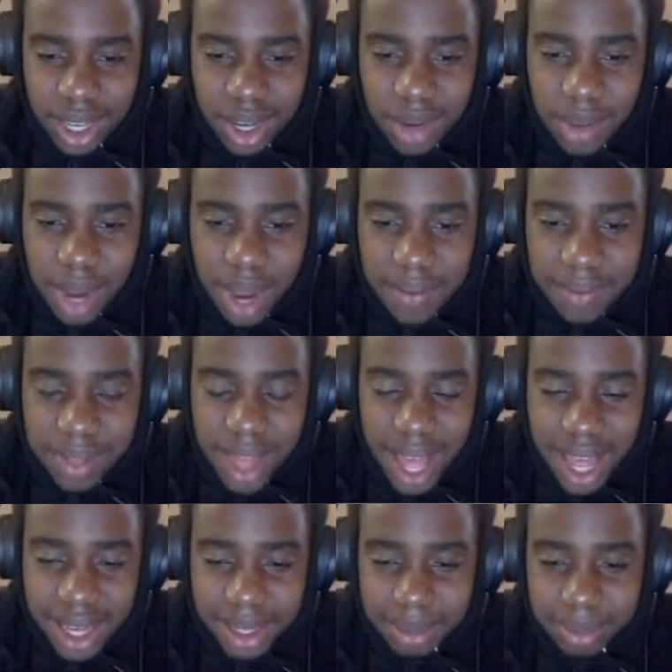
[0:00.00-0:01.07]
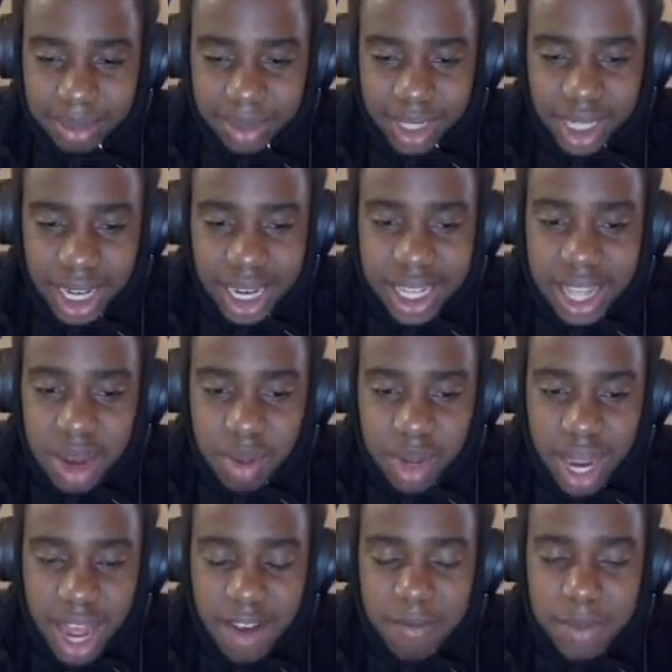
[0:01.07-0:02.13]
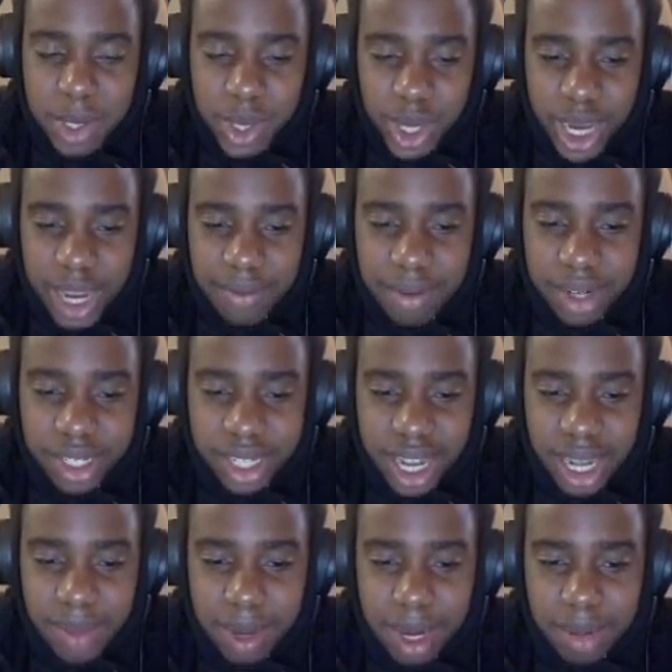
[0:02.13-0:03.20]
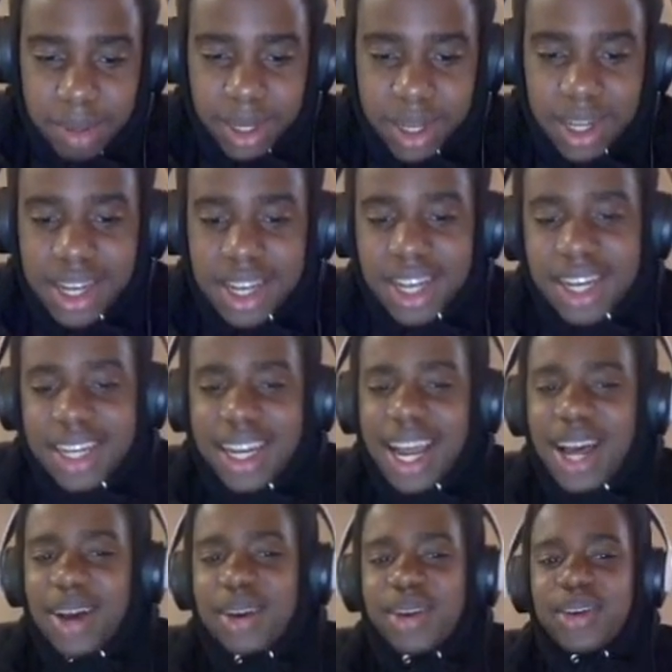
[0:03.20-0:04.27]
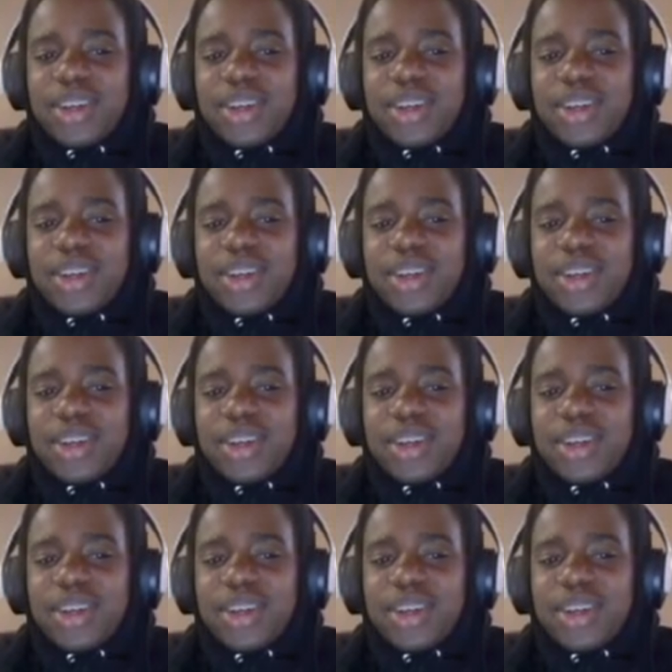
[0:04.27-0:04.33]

we have that, and then we have Michigan versus Alabama. Now,